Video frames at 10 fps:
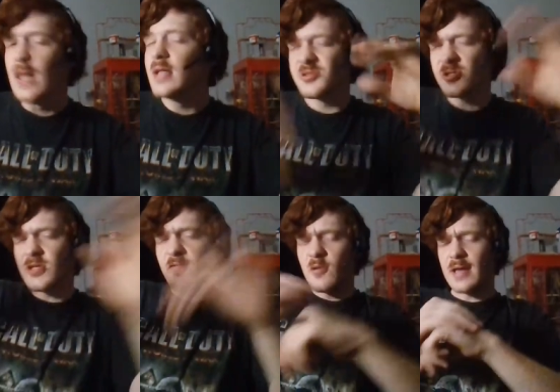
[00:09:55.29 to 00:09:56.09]
These are
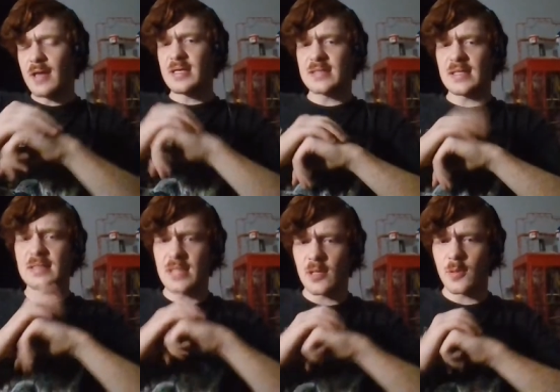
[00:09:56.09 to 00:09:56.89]
just a few ideas. I'd
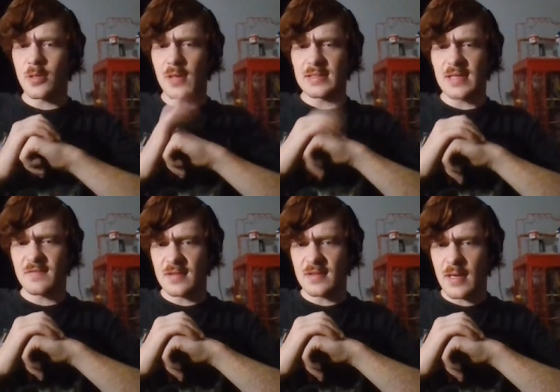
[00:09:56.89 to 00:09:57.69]
like to hear what you guys
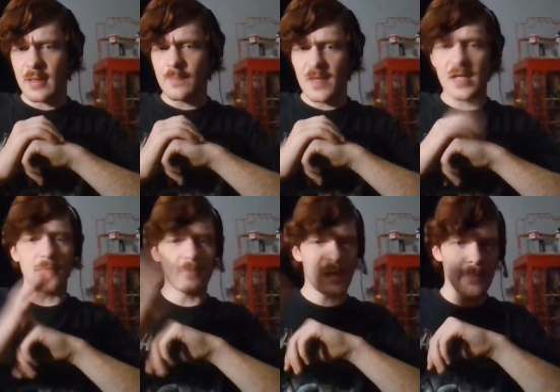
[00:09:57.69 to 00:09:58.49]
have to think. Thank
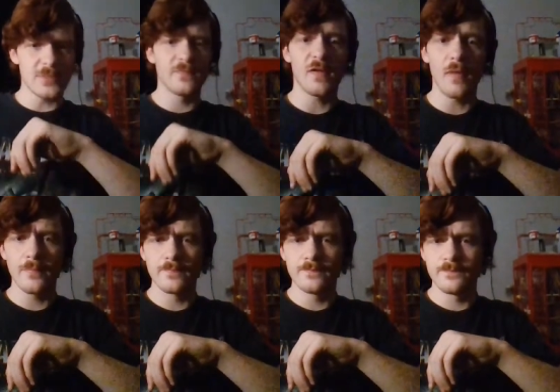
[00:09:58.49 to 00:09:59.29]
you. God bless you.
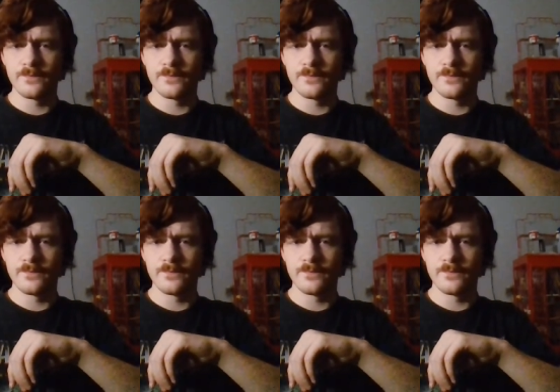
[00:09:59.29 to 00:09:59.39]
Farewell.